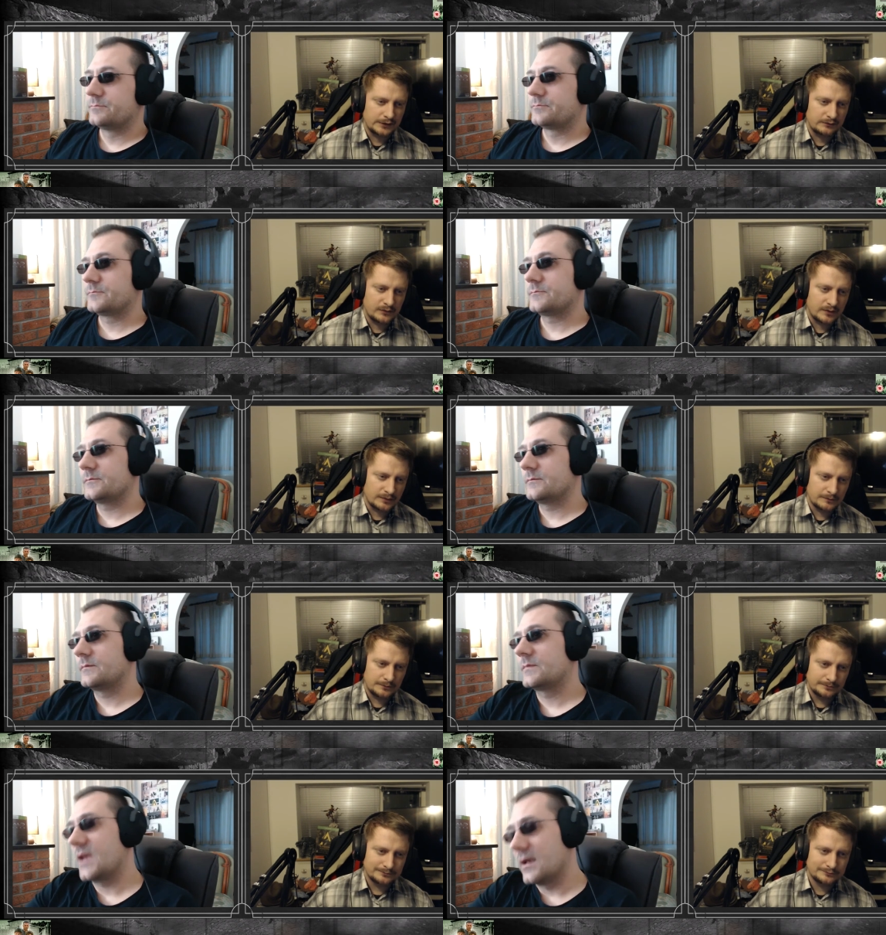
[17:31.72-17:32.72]
Speaker 1: and everything
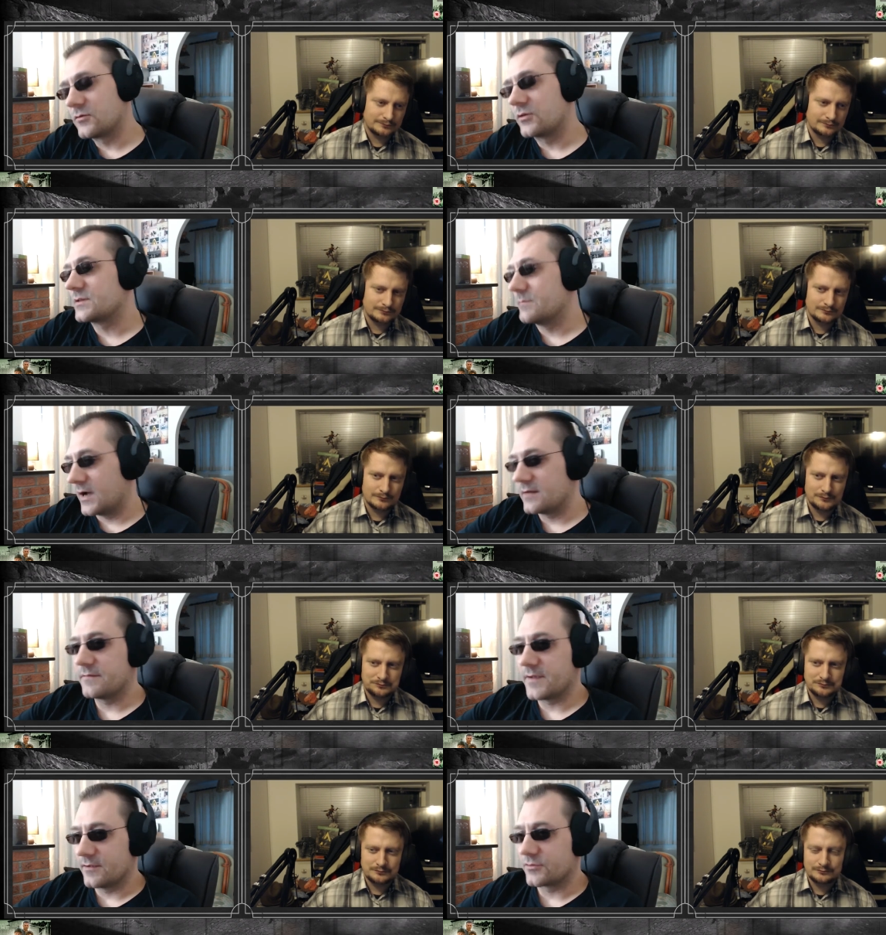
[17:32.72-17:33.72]
Speaker 2: across the
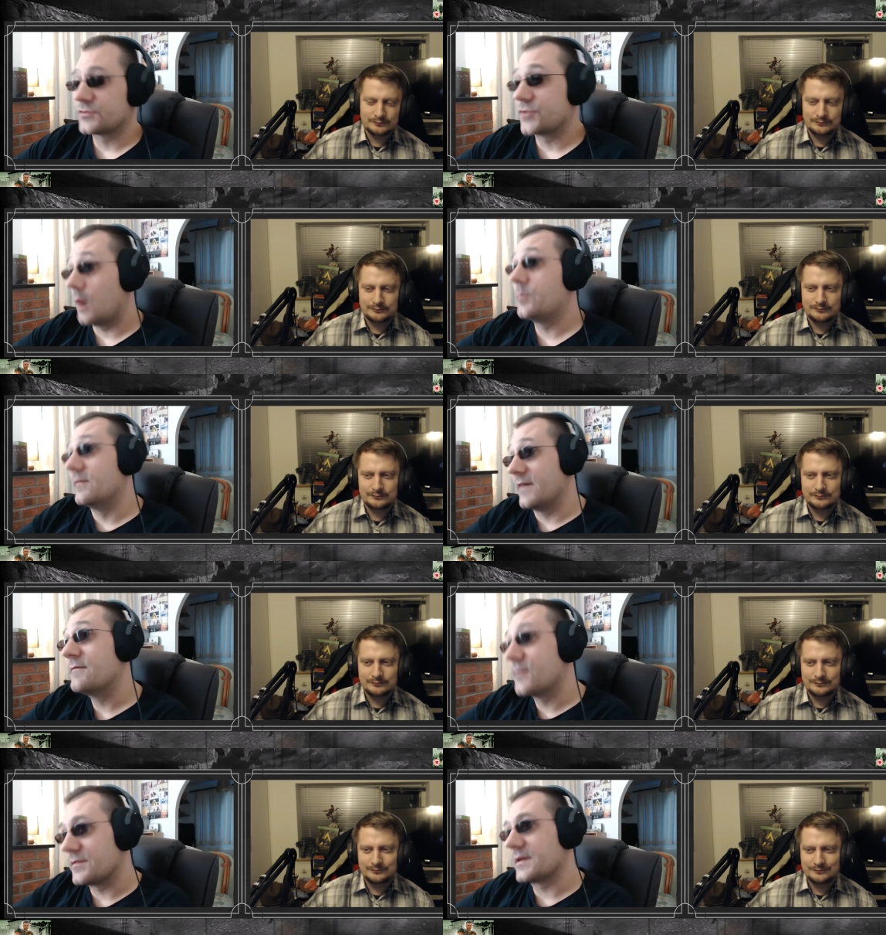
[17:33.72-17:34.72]
minefield on top of
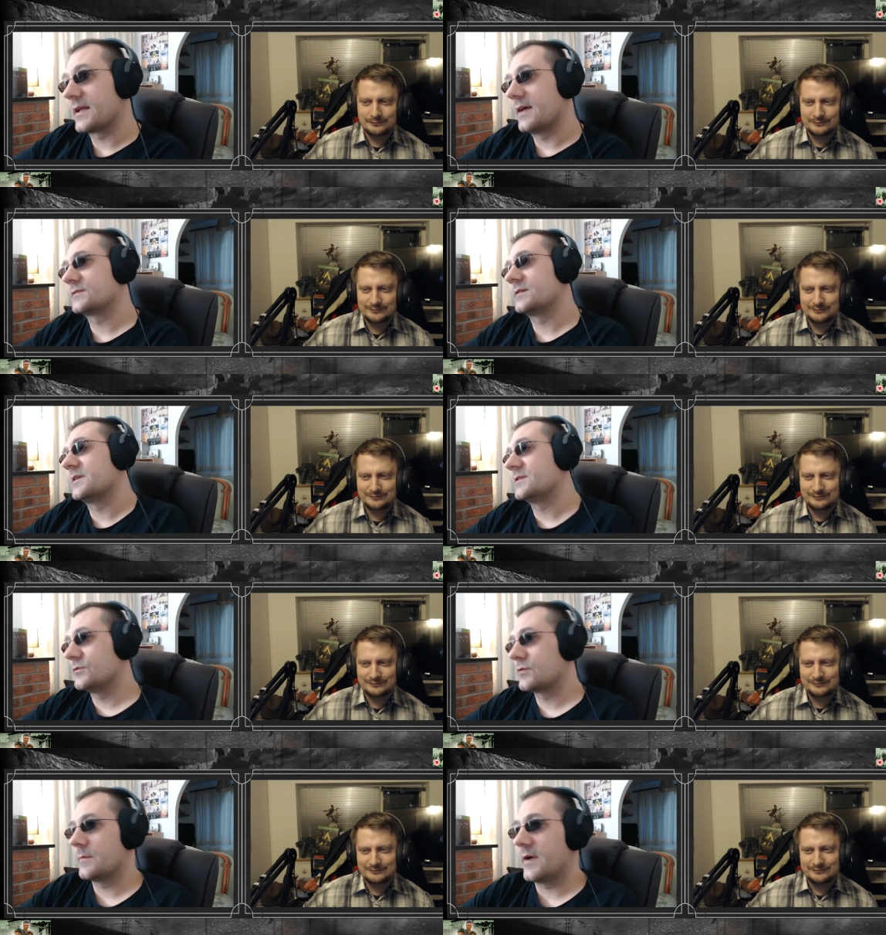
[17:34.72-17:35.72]
everything else. I mean,
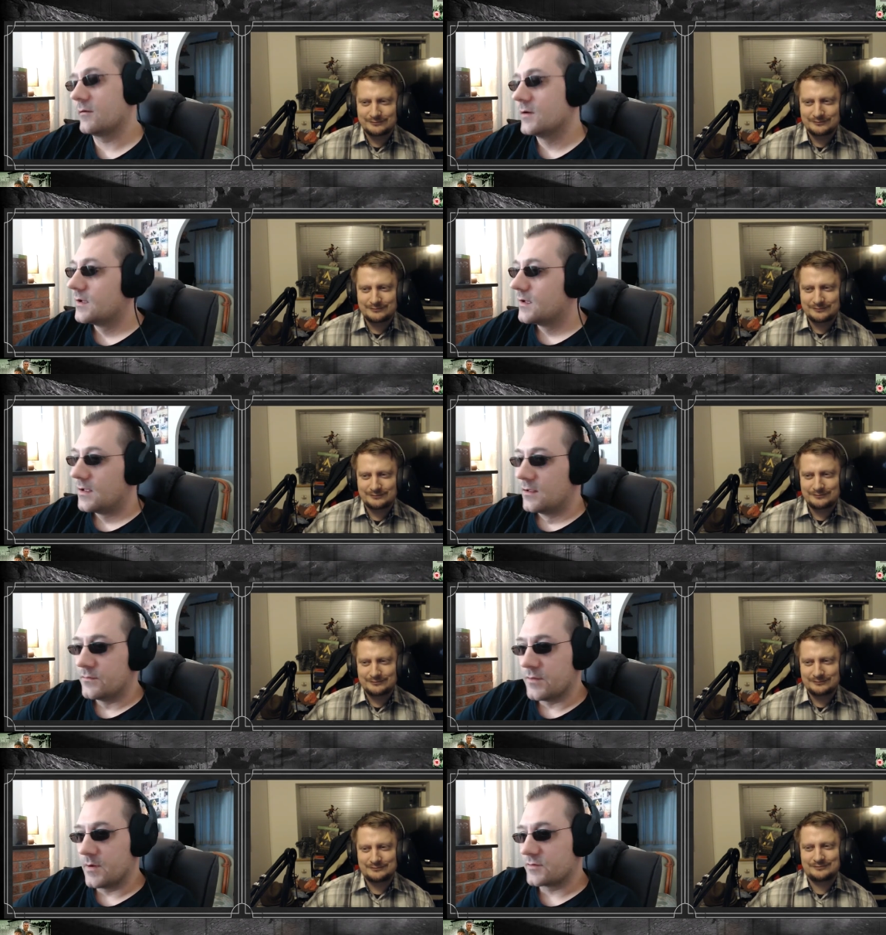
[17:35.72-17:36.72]
talk about
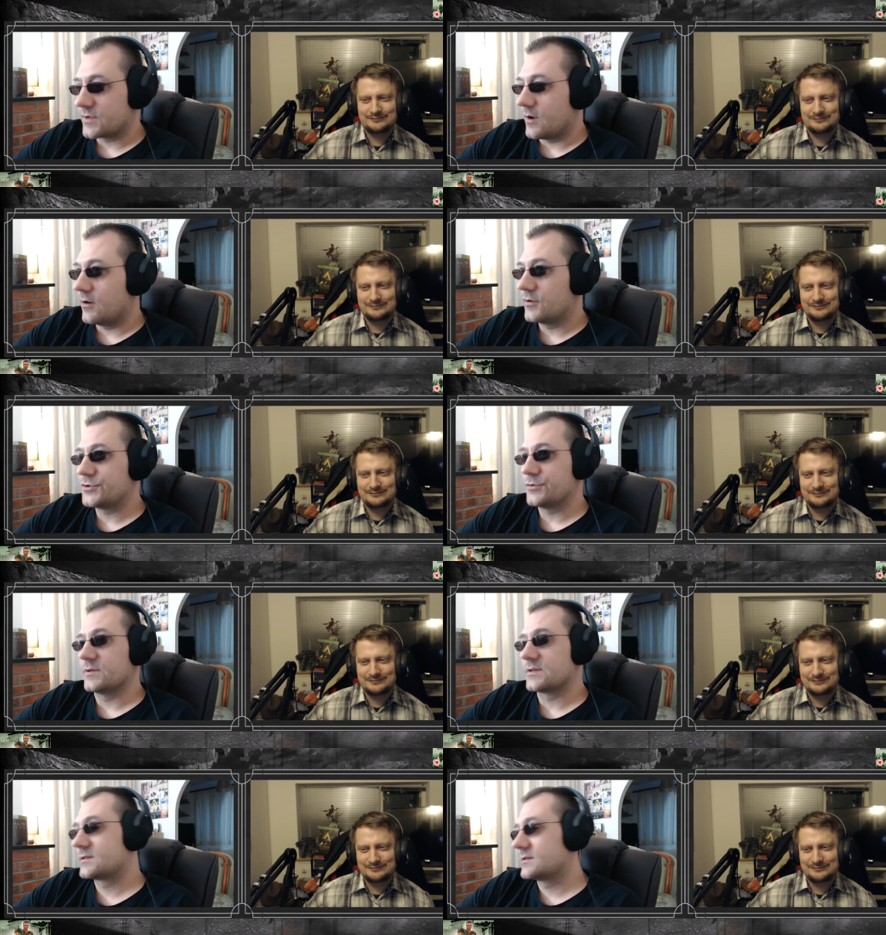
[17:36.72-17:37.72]
the most
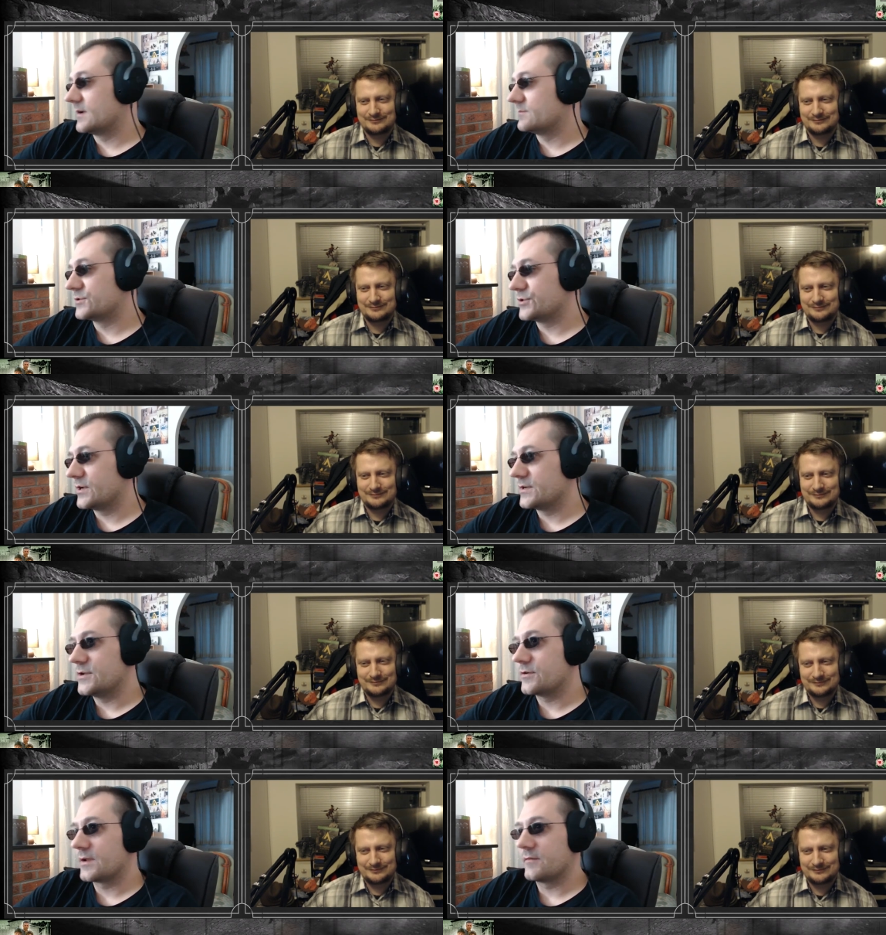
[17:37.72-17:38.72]
arduous um, journey you
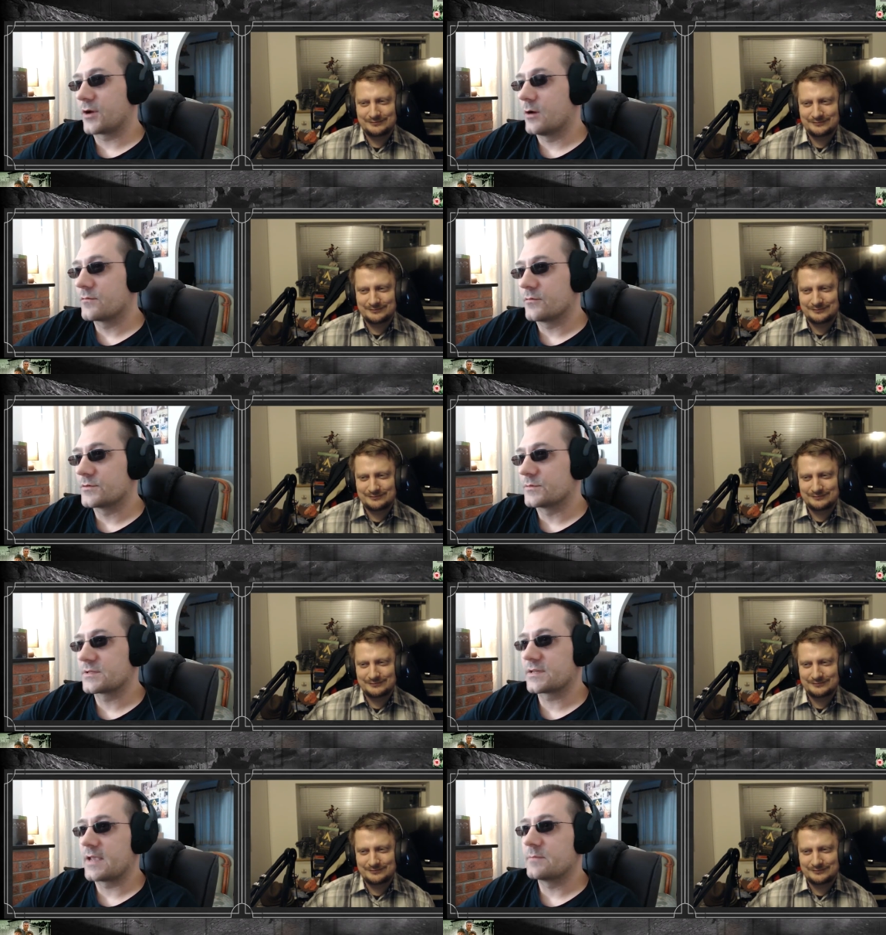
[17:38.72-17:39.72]
could ever go through to
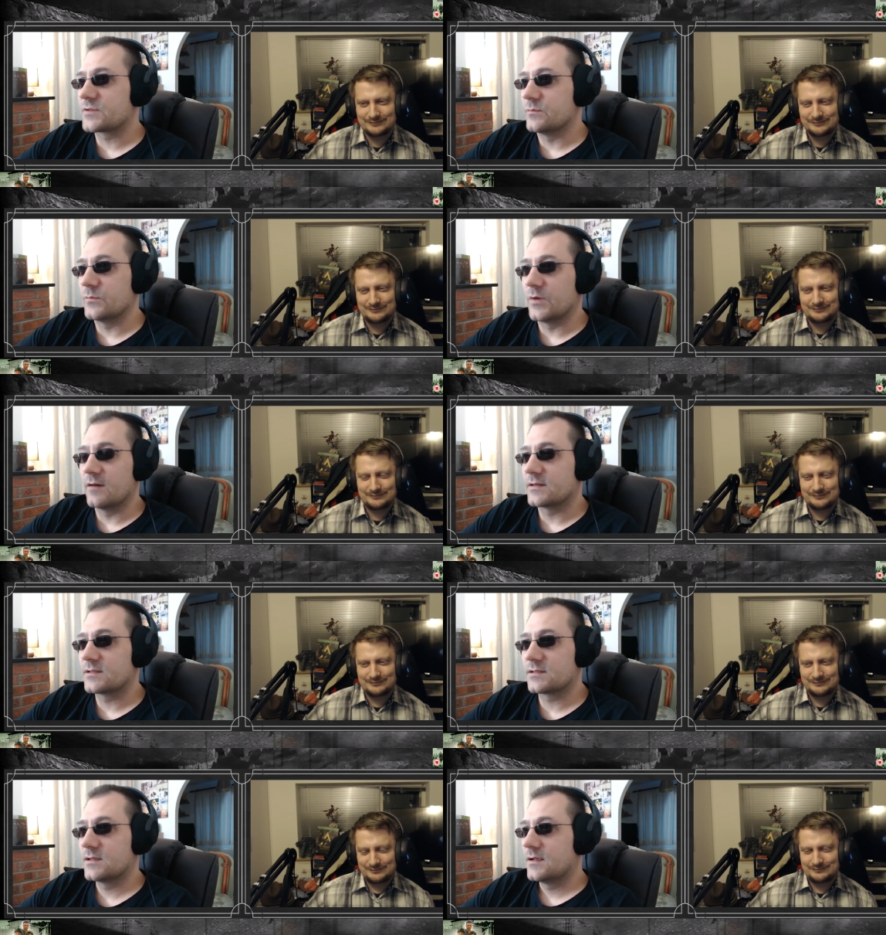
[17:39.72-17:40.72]
escape somewhere.
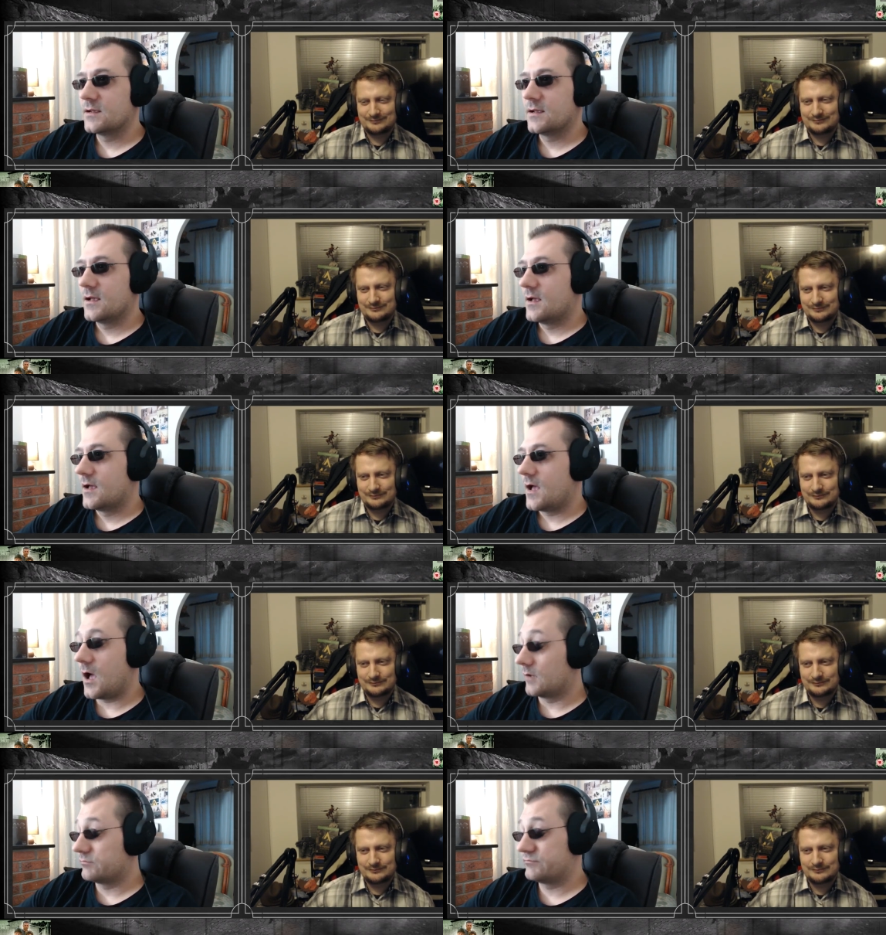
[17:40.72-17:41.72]
It's
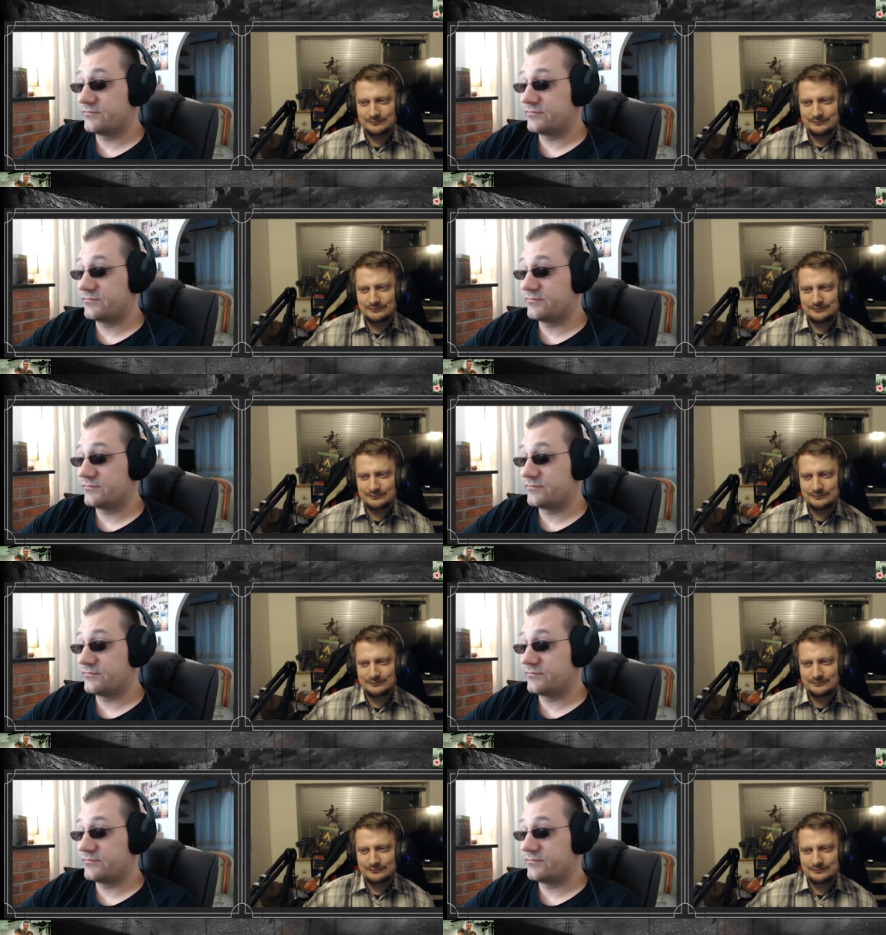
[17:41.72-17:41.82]
ah,